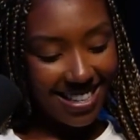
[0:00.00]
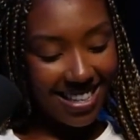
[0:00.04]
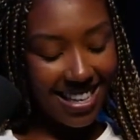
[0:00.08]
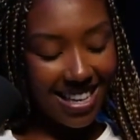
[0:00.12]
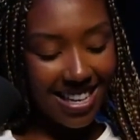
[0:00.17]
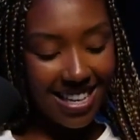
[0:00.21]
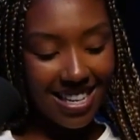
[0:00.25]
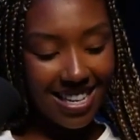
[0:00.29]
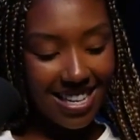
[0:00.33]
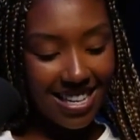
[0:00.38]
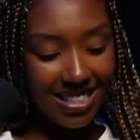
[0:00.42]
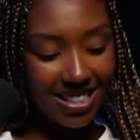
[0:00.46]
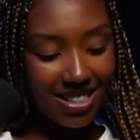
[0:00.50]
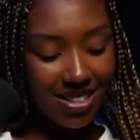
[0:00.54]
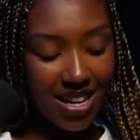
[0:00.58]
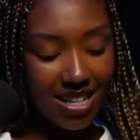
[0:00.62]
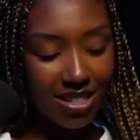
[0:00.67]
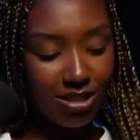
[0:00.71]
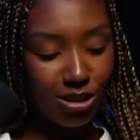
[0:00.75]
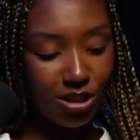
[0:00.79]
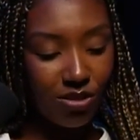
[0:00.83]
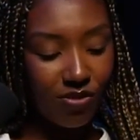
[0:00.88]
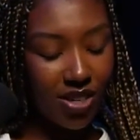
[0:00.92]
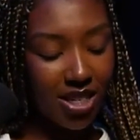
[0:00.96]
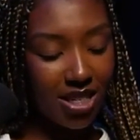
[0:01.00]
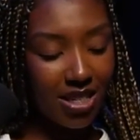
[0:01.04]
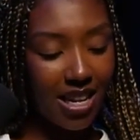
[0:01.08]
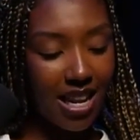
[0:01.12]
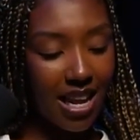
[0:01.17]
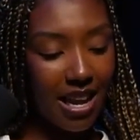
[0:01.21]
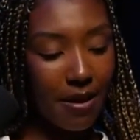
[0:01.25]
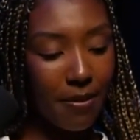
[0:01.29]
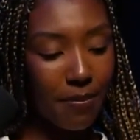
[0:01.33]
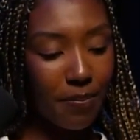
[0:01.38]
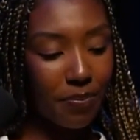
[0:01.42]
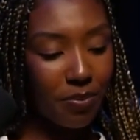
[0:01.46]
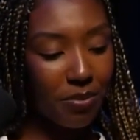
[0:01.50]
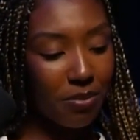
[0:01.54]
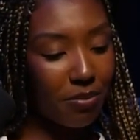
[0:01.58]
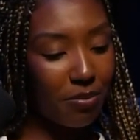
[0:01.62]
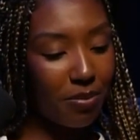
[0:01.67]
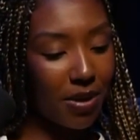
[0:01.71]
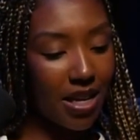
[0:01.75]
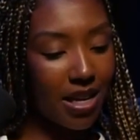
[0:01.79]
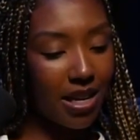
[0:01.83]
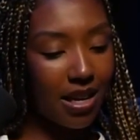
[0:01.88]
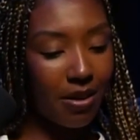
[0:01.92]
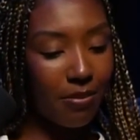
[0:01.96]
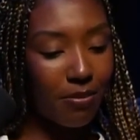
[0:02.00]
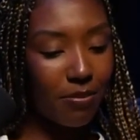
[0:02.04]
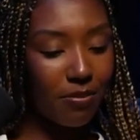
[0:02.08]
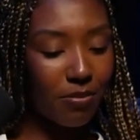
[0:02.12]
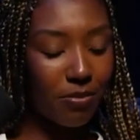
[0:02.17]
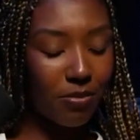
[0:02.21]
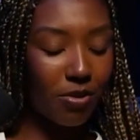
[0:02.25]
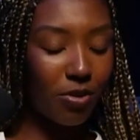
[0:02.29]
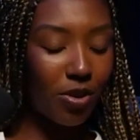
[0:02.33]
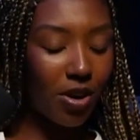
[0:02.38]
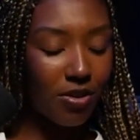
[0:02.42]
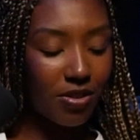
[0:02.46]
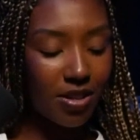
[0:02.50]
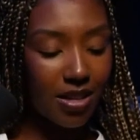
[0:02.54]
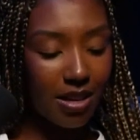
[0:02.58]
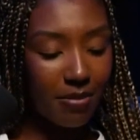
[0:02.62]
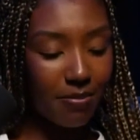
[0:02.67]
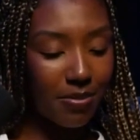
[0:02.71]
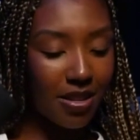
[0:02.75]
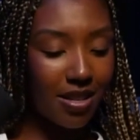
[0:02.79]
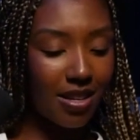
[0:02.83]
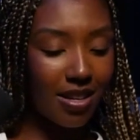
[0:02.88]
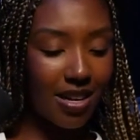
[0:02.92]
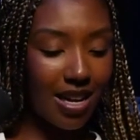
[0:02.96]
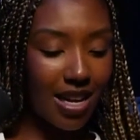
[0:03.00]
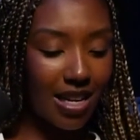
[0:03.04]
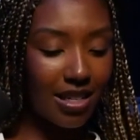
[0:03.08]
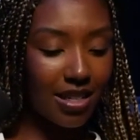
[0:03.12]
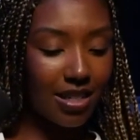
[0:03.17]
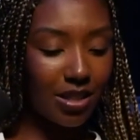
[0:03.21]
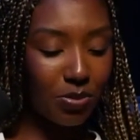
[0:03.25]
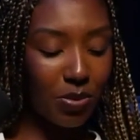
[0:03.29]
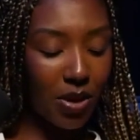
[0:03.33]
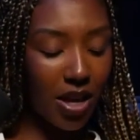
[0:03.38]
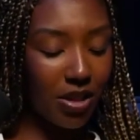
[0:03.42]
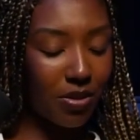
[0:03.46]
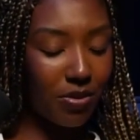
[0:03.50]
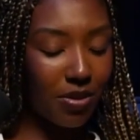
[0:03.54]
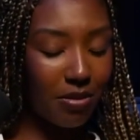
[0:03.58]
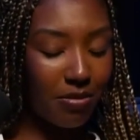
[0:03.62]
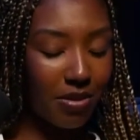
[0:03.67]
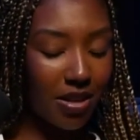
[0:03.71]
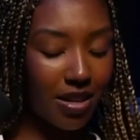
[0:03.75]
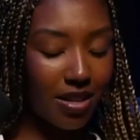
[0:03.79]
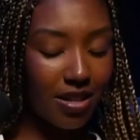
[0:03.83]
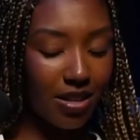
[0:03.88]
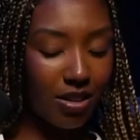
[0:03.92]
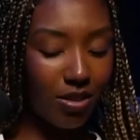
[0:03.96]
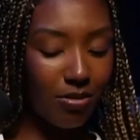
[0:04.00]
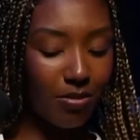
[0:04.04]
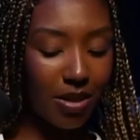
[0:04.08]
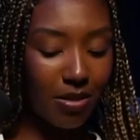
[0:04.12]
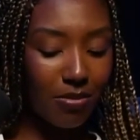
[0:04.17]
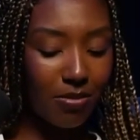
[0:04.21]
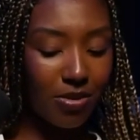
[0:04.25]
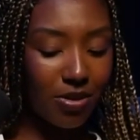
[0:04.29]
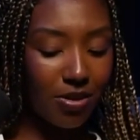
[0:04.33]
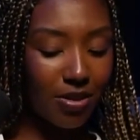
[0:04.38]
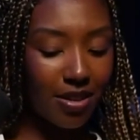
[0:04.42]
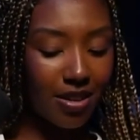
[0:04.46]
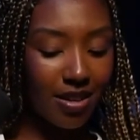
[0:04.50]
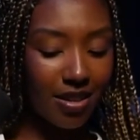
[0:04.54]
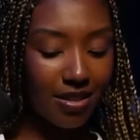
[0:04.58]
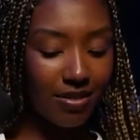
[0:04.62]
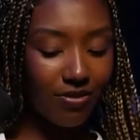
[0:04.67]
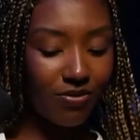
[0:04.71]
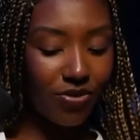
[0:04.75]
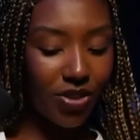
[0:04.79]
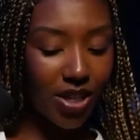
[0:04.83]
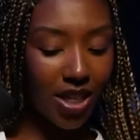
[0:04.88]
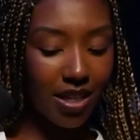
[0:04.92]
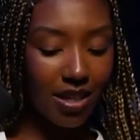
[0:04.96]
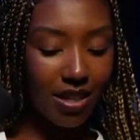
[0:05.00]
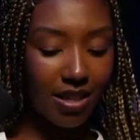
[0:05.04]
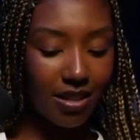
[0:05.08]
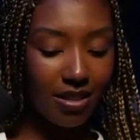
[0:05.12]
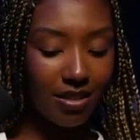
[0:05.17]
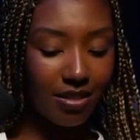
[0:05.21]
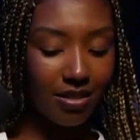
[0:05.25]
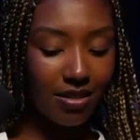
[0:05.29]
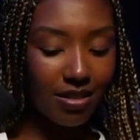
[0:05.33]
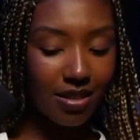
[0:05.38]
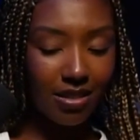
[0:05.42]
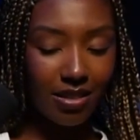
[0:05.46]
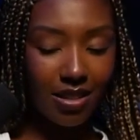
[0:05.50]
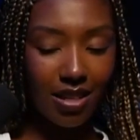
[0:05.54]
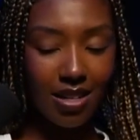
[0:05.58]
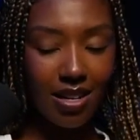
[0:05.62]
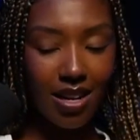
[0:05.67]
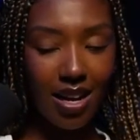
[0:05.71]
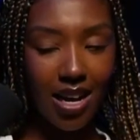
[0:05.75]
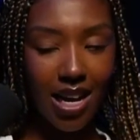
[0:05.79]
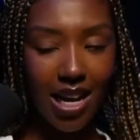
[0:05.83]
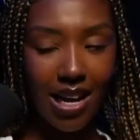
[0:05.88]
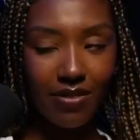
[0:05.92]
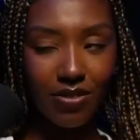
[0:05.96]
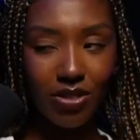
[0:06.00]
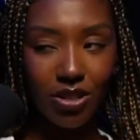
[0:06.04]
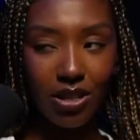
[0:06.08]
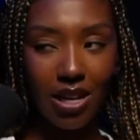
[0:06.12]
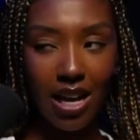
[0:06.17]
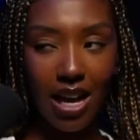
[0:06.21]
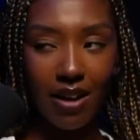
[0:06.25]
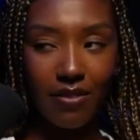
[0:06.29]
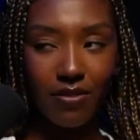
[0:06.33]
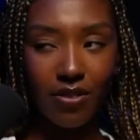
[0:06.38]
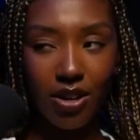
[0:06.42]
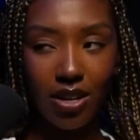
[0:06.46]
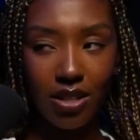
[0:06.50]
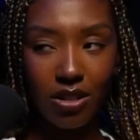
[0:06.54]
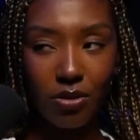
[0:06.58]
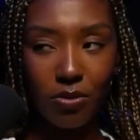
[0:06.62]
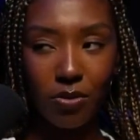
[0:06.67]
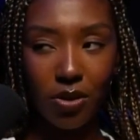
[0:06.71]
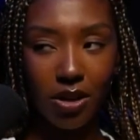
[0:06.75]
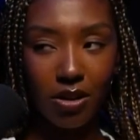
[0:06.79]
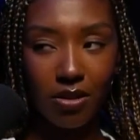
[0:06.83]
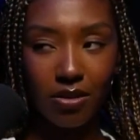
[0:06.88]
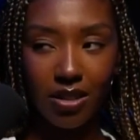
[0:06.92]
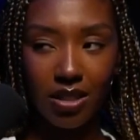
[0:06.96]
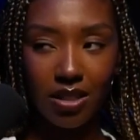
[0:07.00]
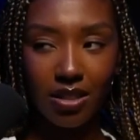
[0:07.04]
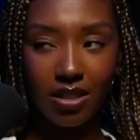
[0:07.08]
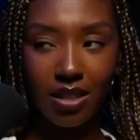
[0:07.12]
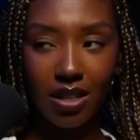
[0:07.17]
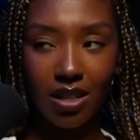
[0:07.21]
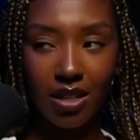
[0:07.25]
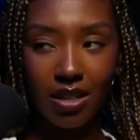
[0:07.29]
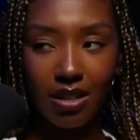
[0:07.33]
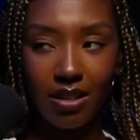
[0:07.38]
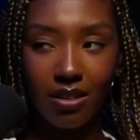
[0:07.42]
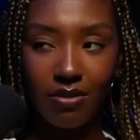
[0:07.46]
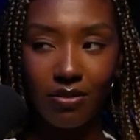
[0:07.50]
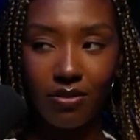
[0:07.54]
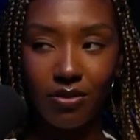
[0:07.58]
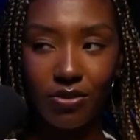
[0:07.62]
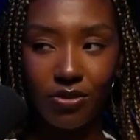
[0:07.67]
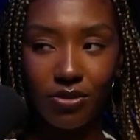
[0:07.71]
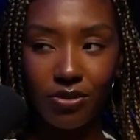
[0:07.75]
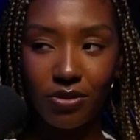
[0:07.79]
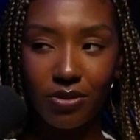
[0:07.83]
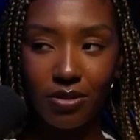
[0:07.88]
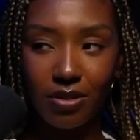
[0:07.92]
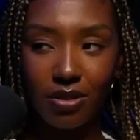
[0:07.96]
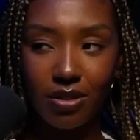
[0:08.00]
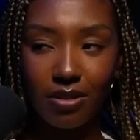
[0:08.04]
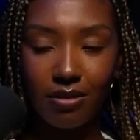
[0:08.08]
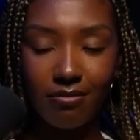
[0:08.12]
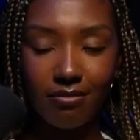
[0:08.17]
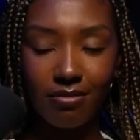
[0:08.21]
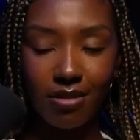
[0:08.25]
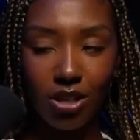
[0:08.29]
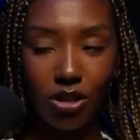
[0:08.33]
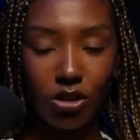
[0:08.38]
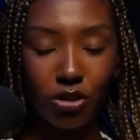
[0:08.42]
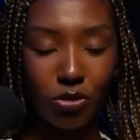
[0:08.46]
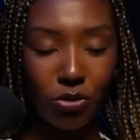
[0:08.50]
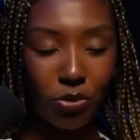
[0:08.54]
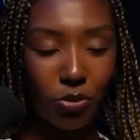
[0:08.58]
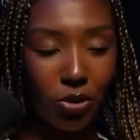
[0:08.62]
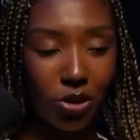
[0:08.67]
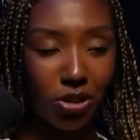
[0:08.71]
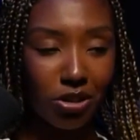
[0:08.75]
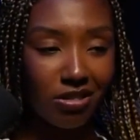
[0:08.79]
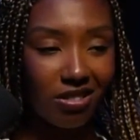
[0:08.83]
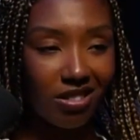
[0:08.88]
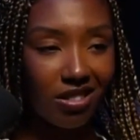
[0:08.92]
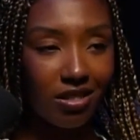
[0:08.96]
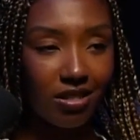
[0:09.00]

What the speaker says: Yeah. So I just feel like growing up in the 90s probably would have been a little bit more fun to not have to have all the worries of the new world.